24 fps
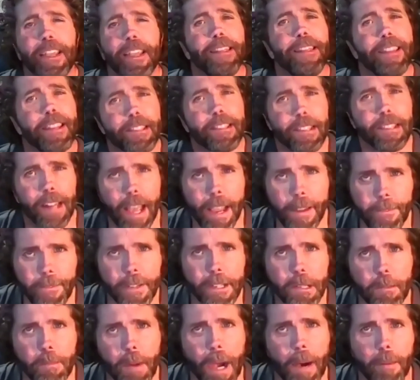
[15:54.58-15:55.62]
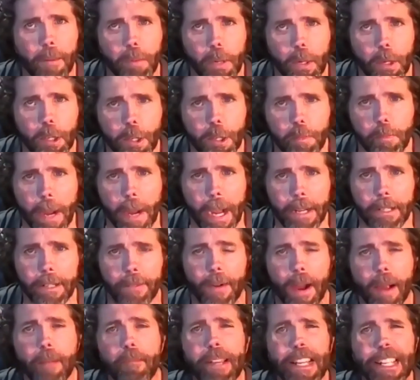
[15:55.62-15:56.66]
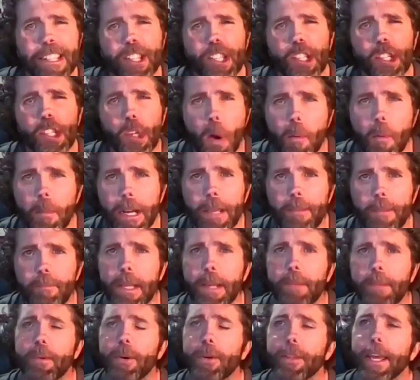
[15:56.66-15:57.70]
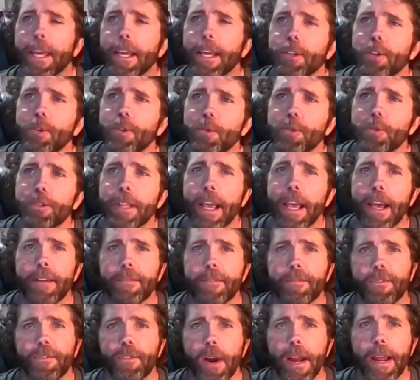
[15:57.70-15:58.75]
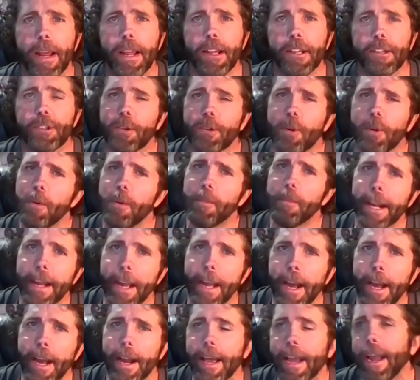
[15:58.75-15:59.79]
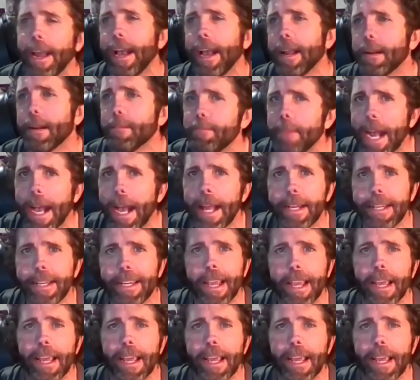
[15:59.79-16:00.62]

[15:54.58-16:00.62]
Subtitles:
And this life is about perspective. I meet so many people that use that phrase, oh my God, I had a bad